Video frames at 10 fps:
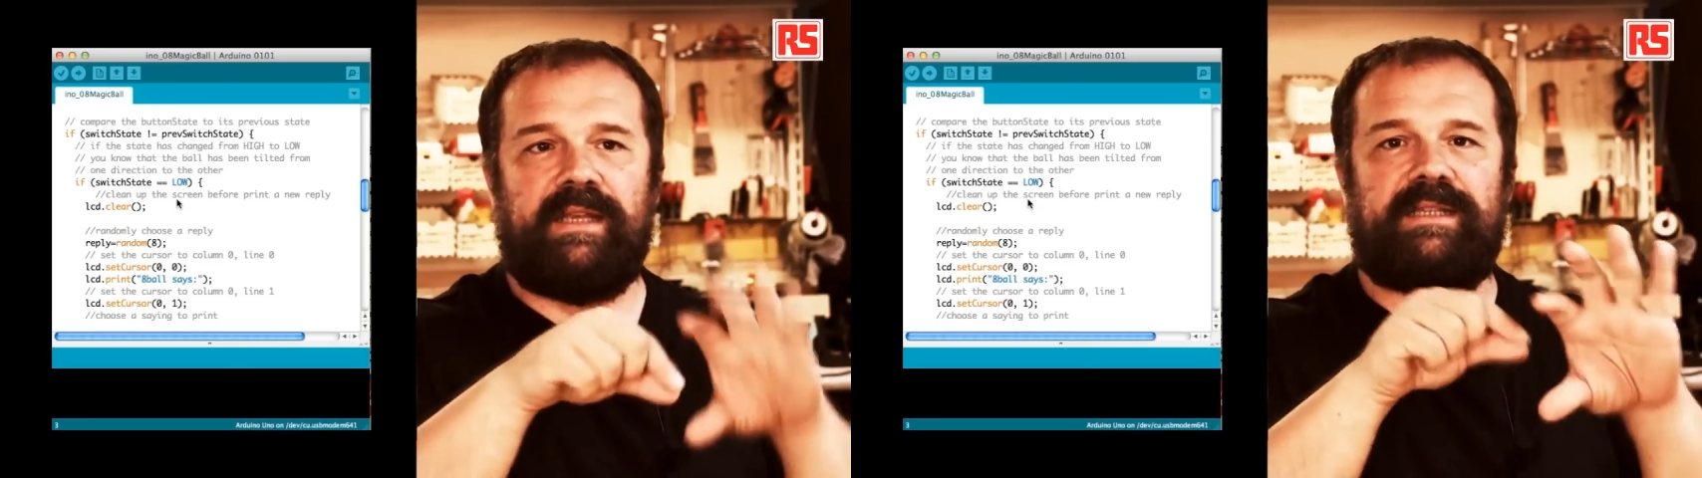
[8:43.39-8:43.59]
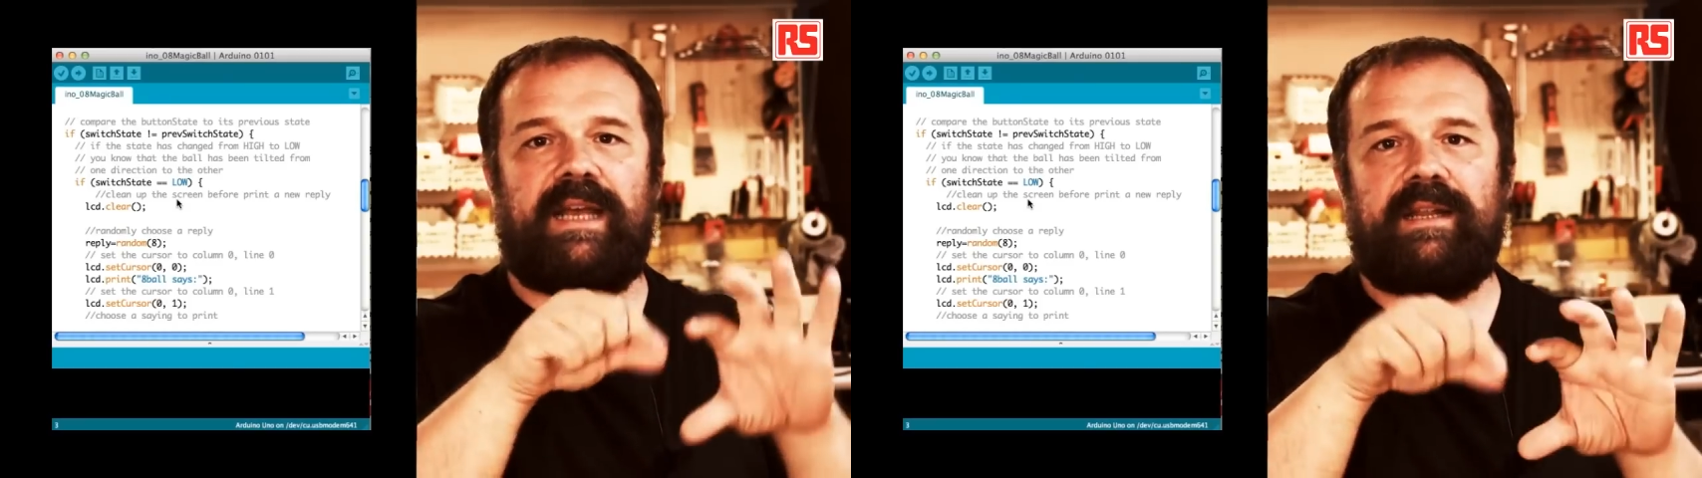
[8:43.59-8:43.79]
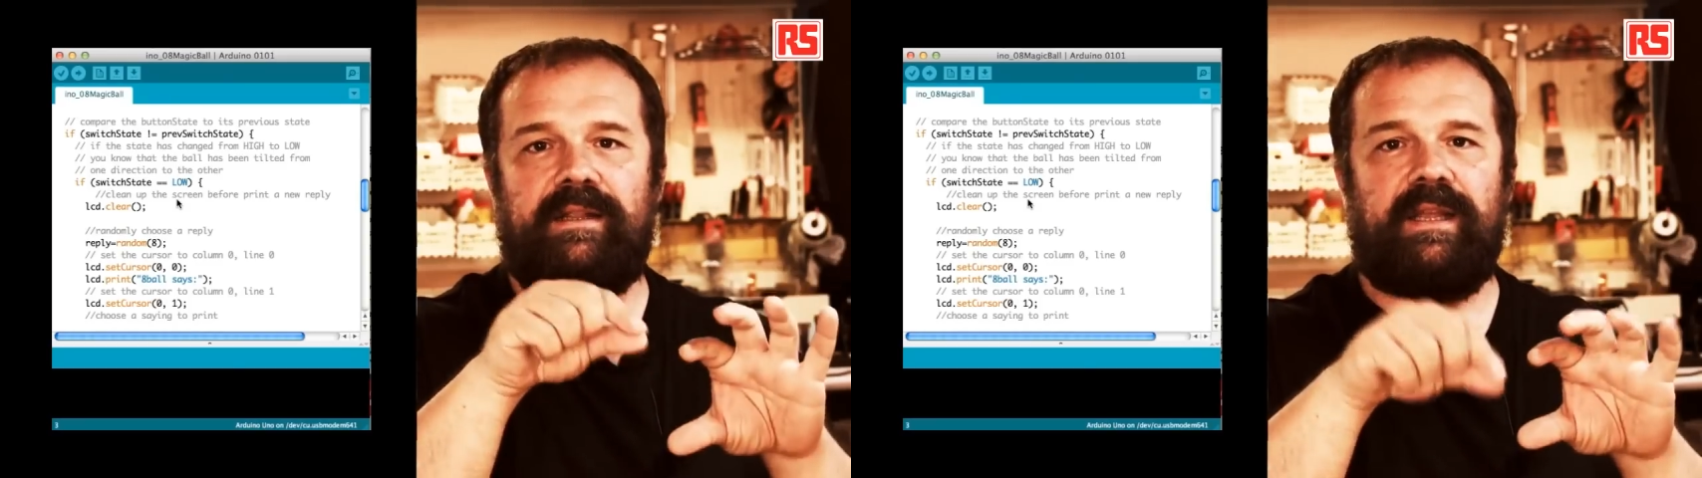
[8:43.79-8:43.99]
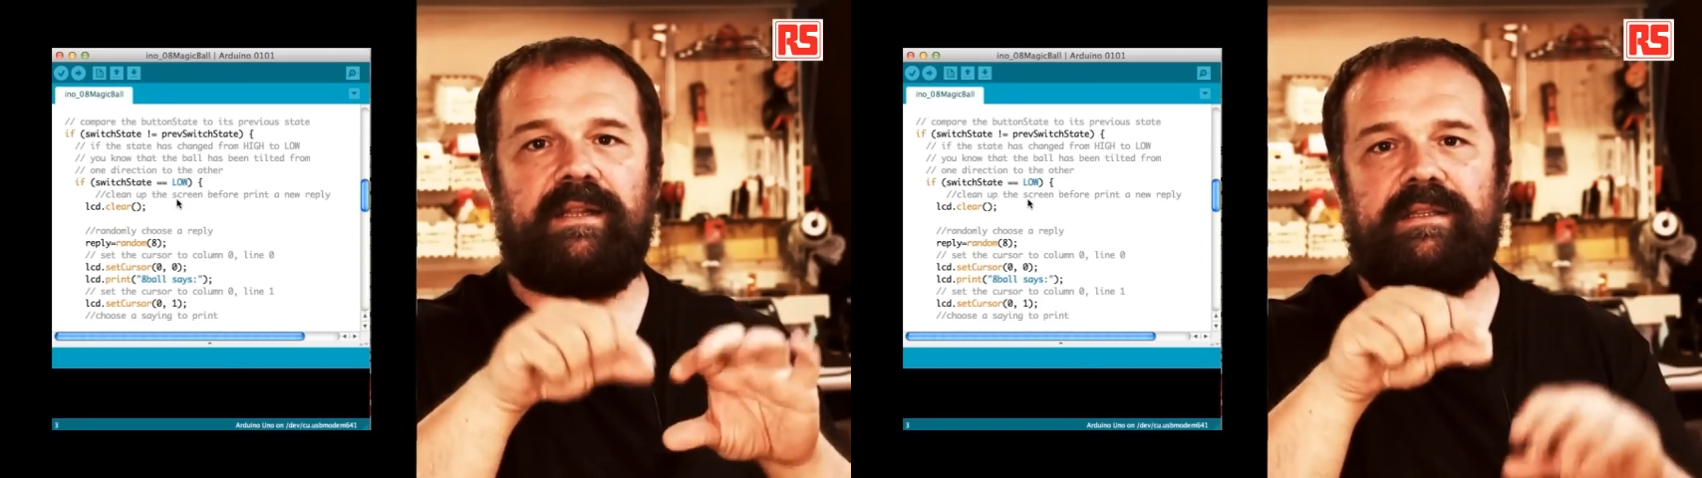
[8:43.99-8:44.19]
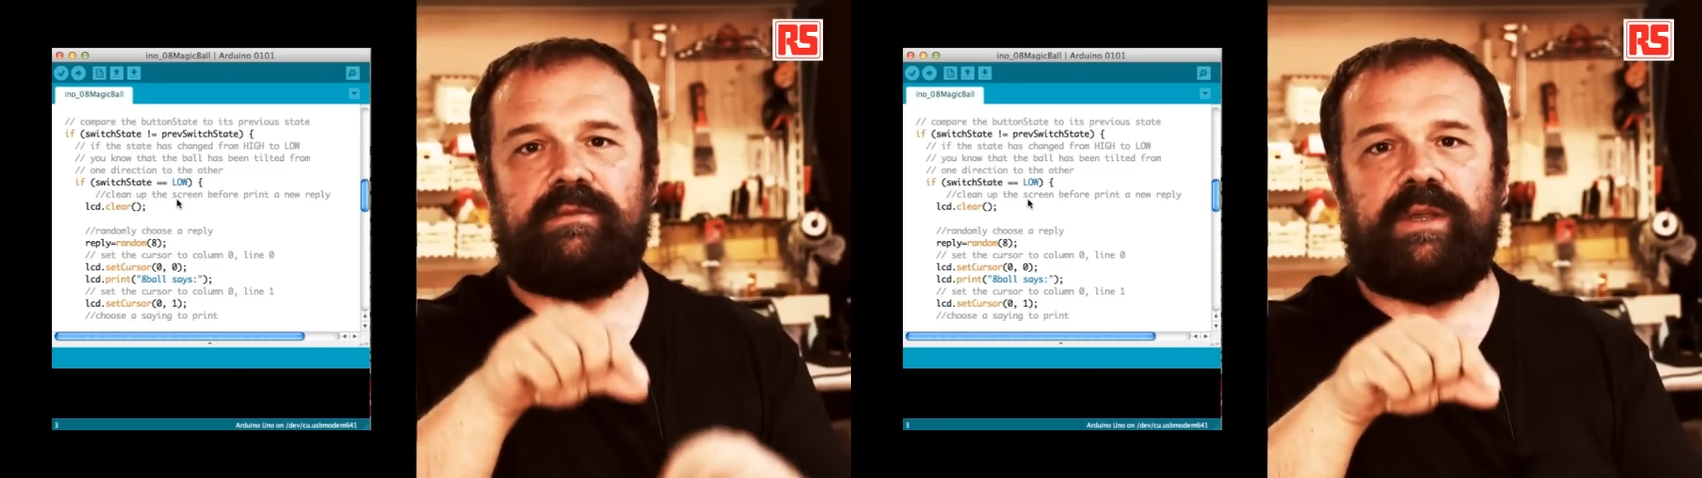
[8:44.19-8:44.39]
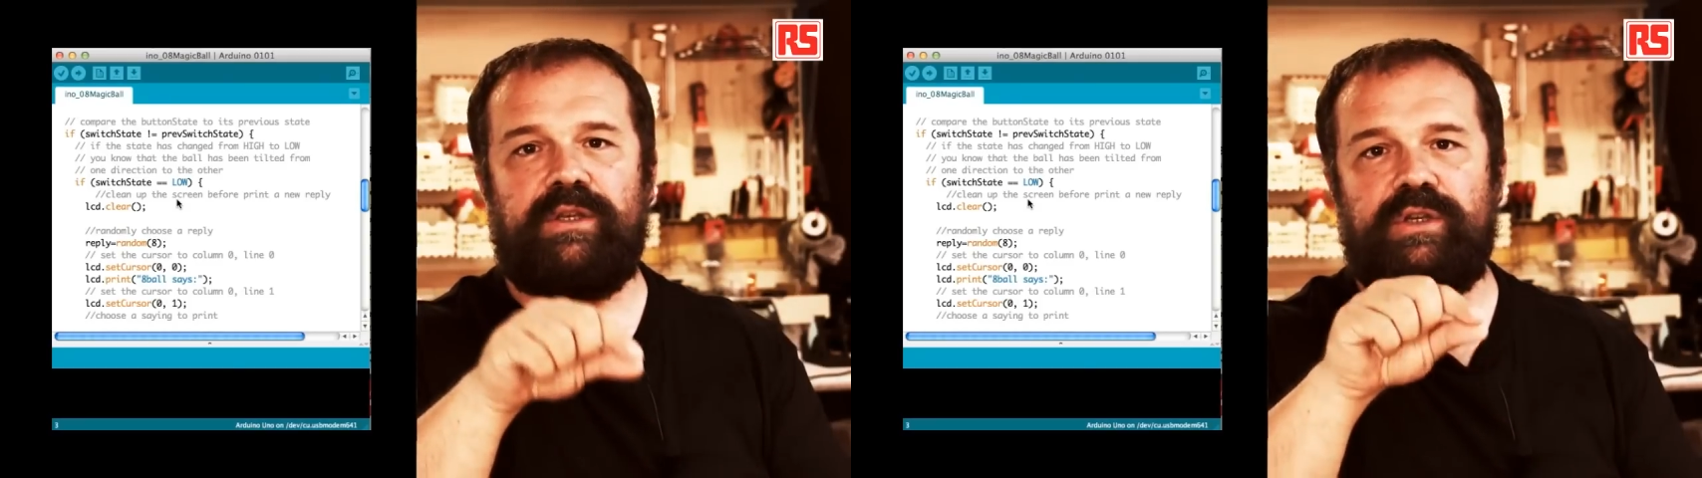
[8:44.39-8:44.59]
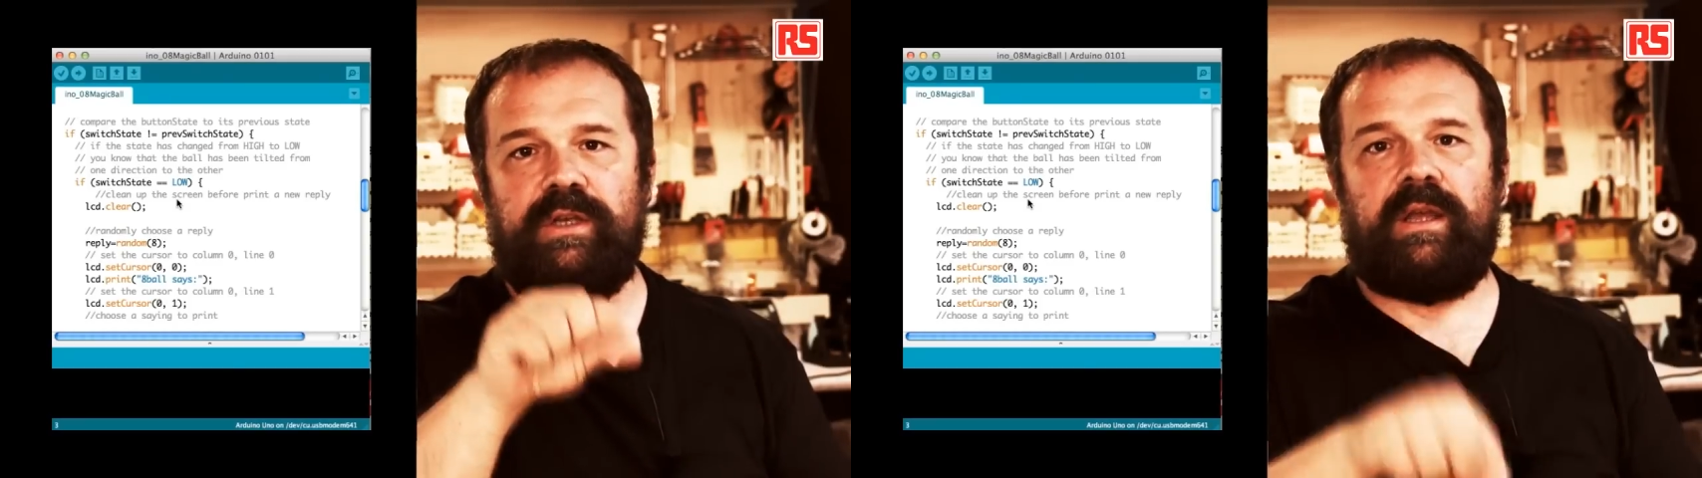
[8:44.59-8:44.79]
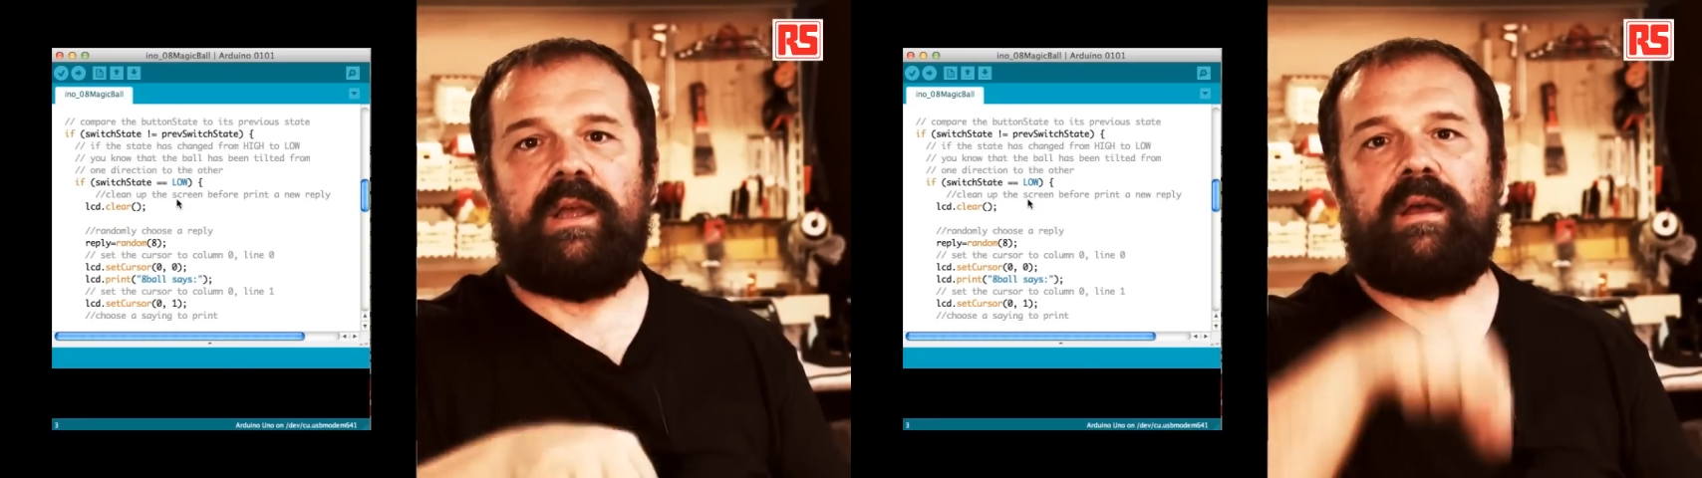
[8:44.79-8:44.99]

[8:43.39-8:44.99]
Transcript: inside the tilt switch